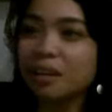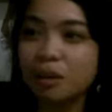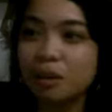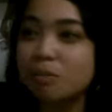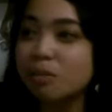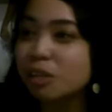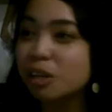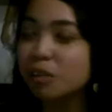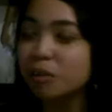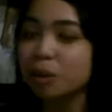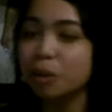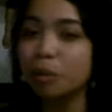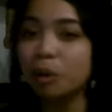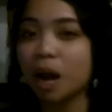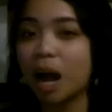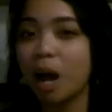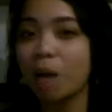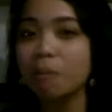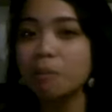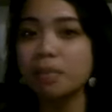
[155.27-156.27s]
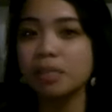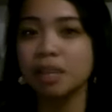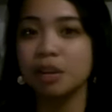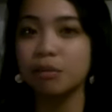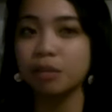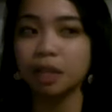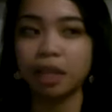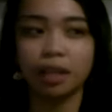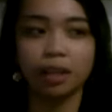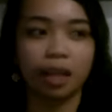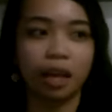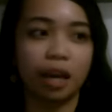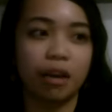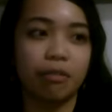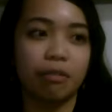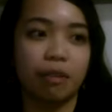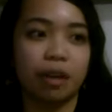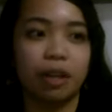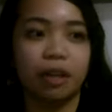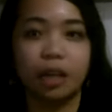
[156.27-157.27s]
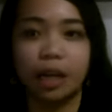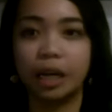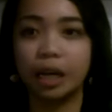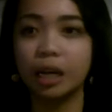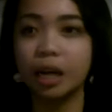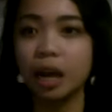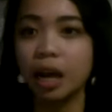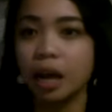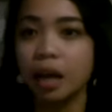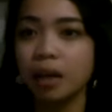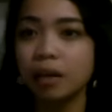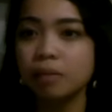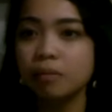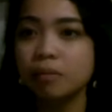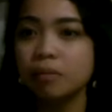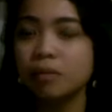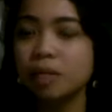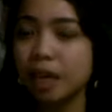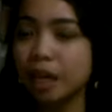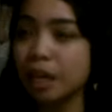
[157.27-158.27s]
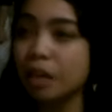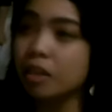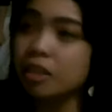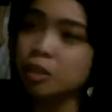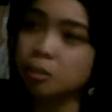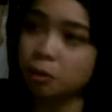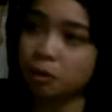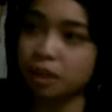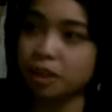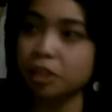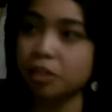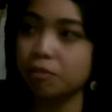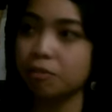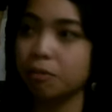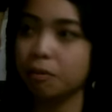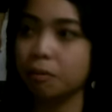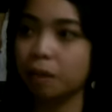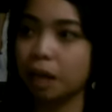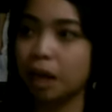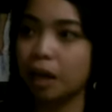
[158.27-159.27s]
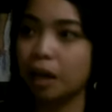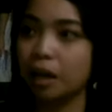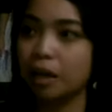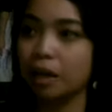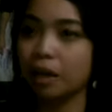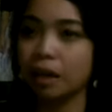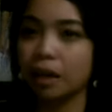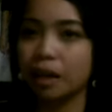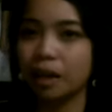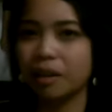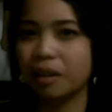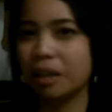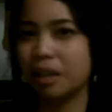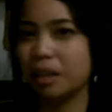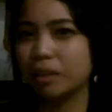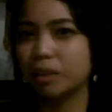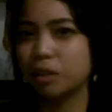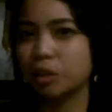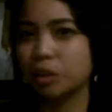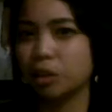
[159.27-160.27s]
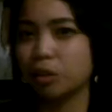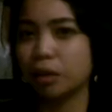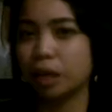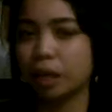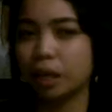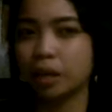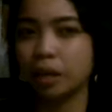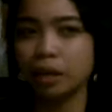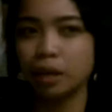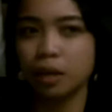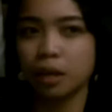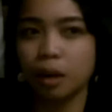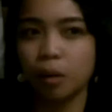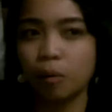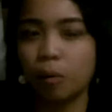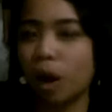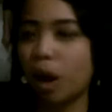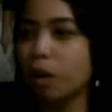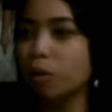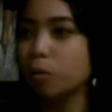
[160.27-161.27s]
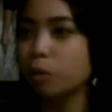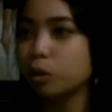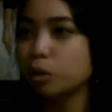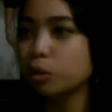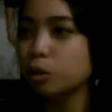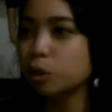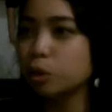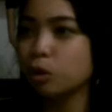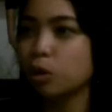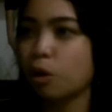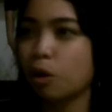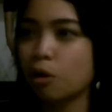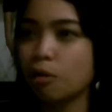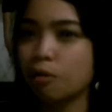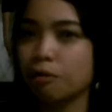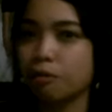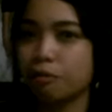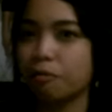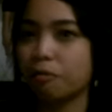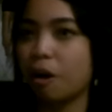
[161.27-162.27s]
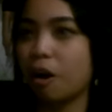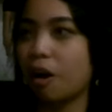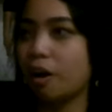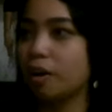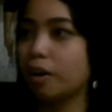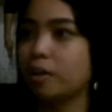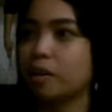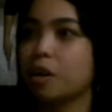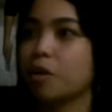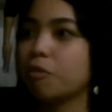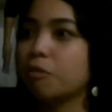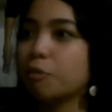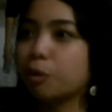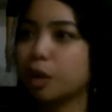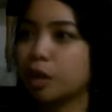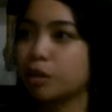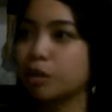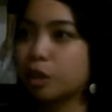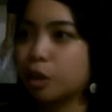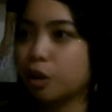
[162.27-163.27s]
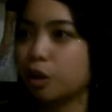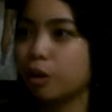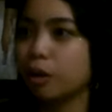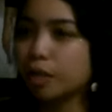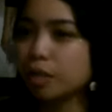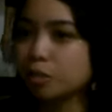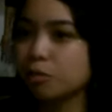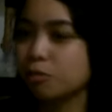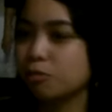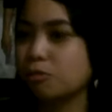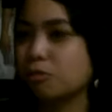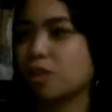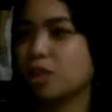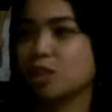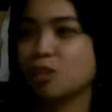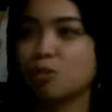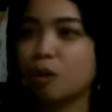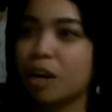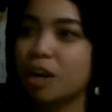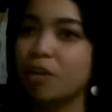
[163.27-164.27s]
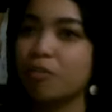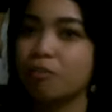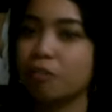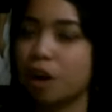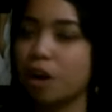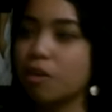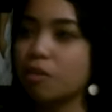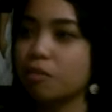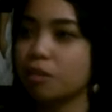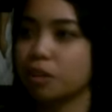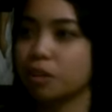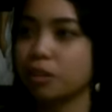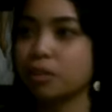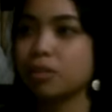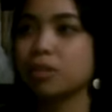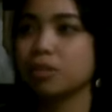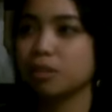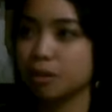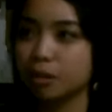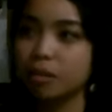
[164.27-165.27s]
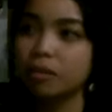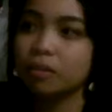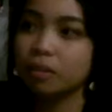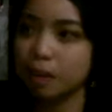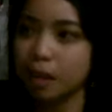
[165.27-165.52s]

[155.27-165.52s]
observing what happens everyday life, and like taking inspiration from that. And I think like why would you go far enough when it's just right in front of you? So.